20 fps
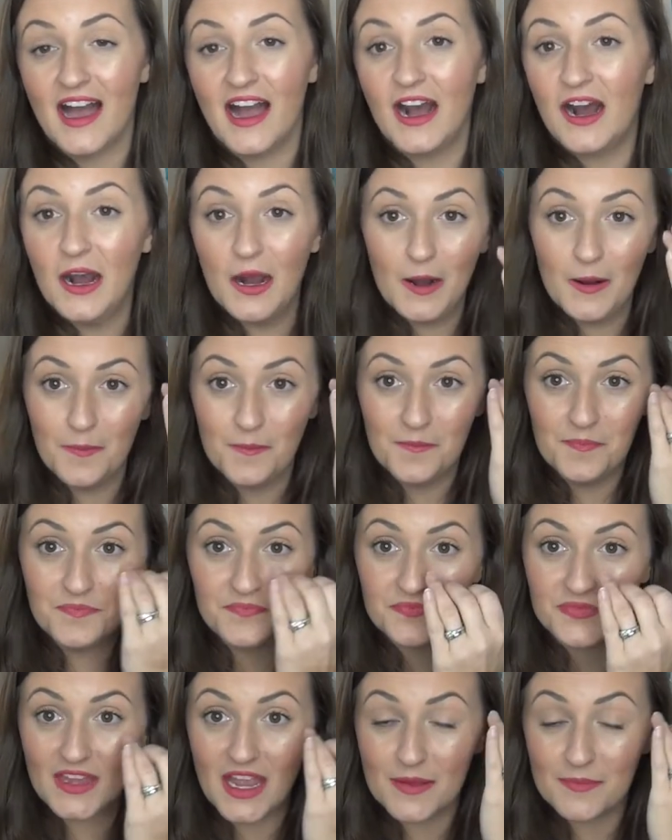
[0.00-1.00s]

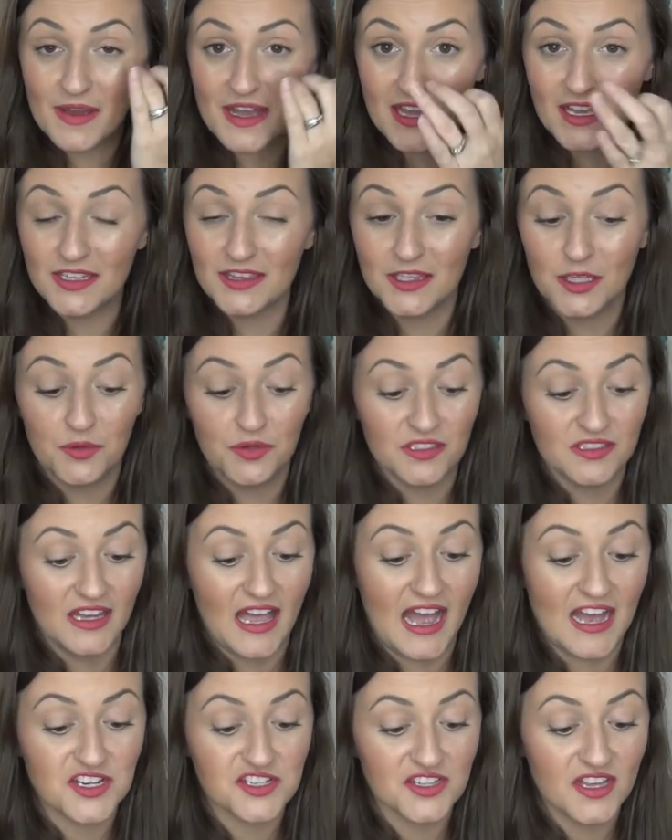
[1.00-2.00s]
um, on my lower
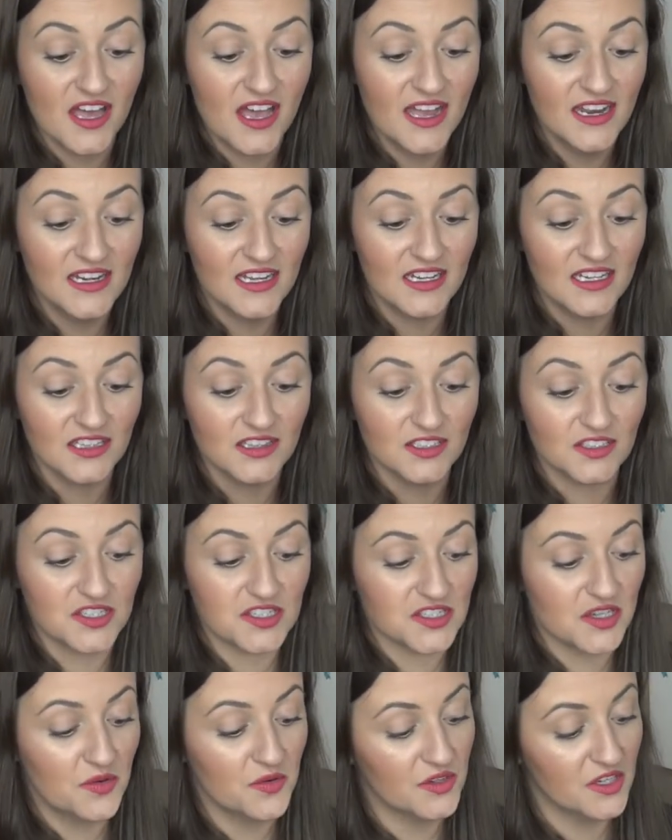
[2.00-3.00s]
lash line, and it looked
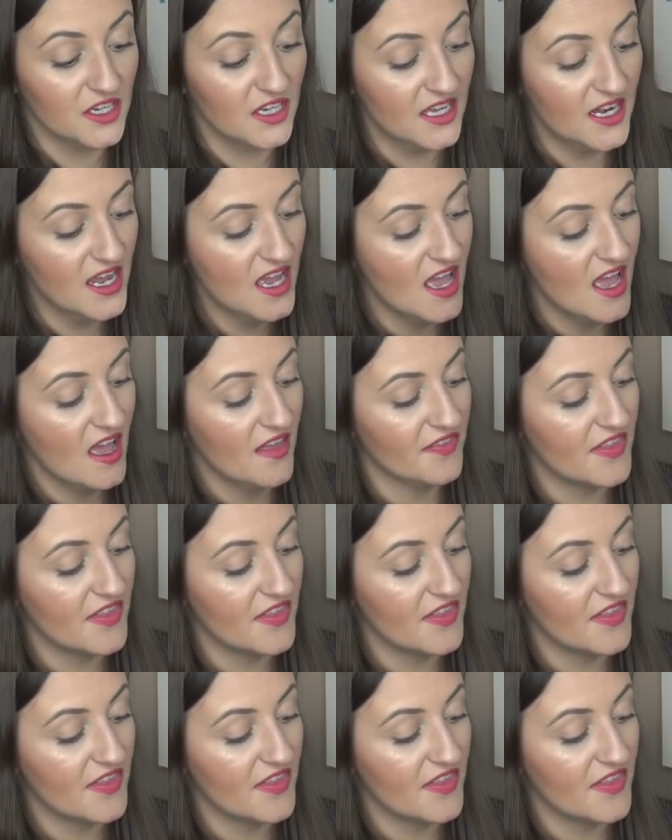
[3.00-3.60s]
so good.